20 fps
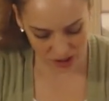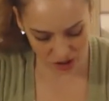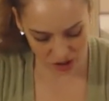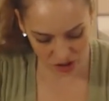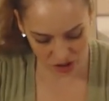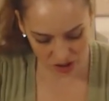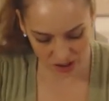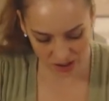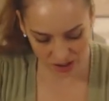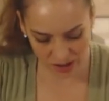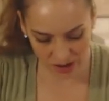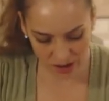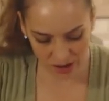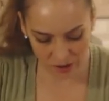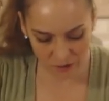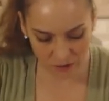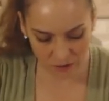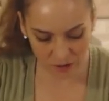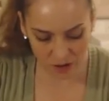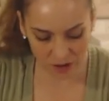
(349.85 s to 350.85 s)
it's just
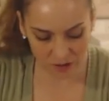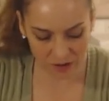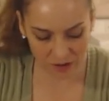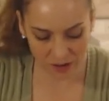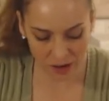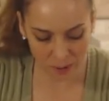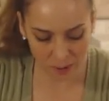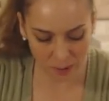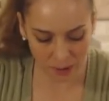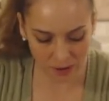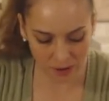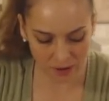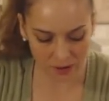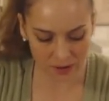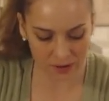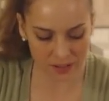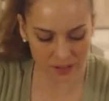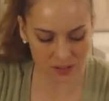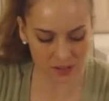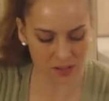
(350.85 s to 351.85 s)
like falling
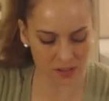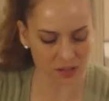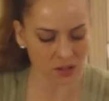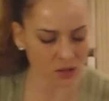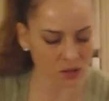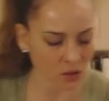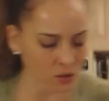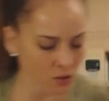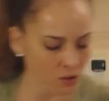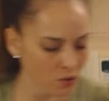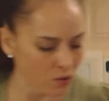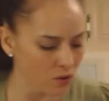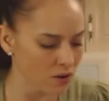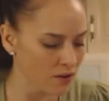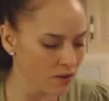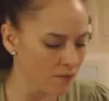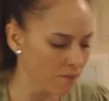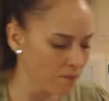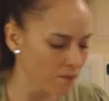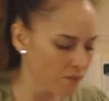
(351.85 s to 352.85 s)
apart. It's
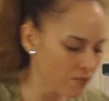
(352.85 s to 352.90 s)
so